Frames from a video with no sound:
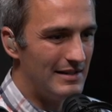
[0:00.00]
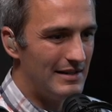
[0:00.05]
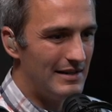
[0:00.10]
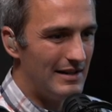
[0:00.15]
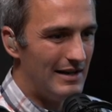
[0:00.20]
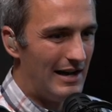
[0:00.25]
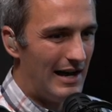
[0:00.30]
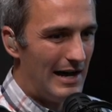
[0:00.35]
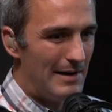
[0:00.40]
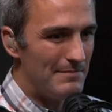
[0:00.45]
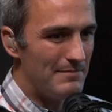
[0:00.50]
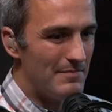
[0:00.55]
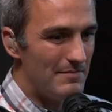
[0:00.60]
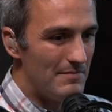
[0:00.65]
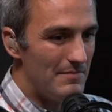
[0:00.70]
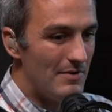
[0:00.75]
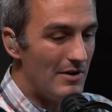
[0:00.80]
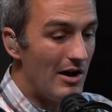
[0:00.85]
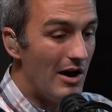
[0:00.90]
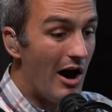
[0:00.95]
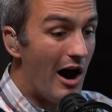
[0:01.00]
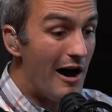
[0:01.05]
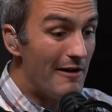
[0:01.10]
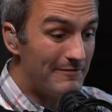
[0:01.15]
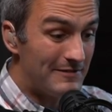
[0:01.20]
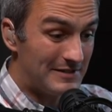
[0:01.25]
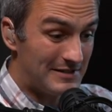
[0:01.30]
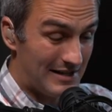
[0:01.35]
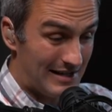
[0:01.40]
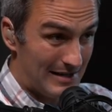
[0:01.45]
um,
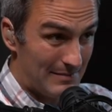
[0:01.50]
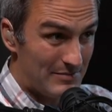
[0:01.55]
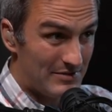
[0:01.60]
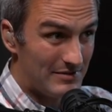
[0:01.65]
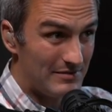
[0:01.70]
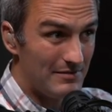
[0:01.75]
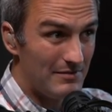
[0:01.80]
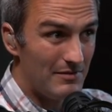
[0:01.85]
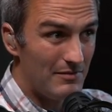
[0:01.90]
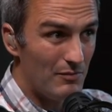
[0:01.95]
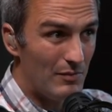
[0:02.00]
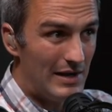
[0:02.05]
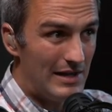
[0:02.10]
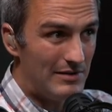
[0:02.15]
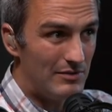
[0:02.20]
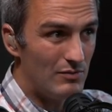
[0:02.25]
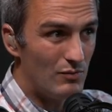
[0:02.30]
oftentimes when,